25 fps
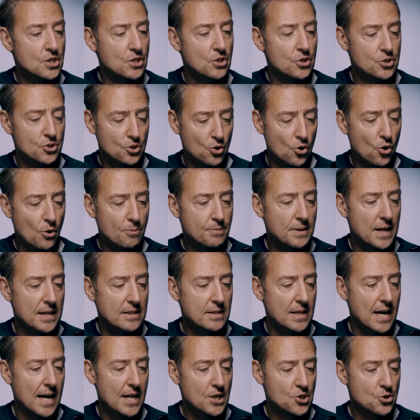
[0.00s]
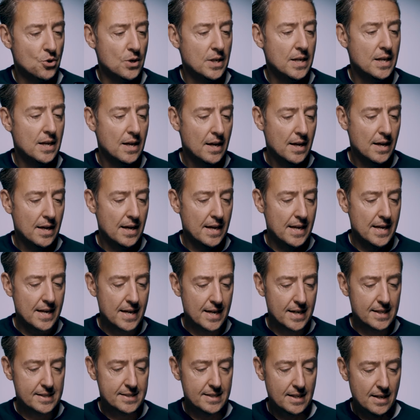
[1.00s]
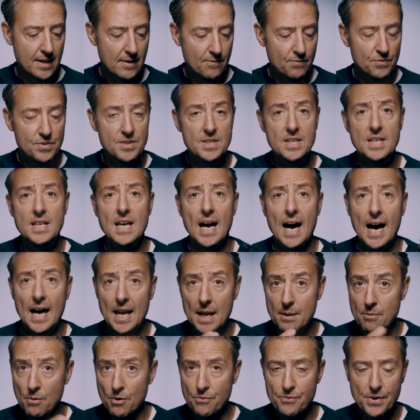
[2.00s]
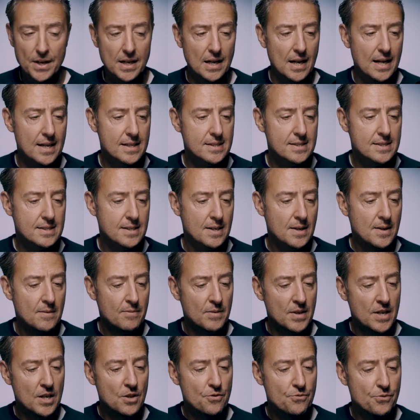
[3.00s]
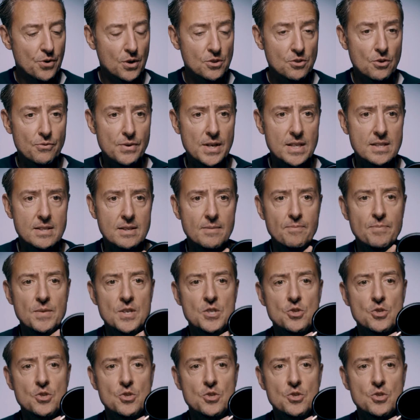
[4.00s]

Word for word: the scope that actually is the anamorphic lens in front of it.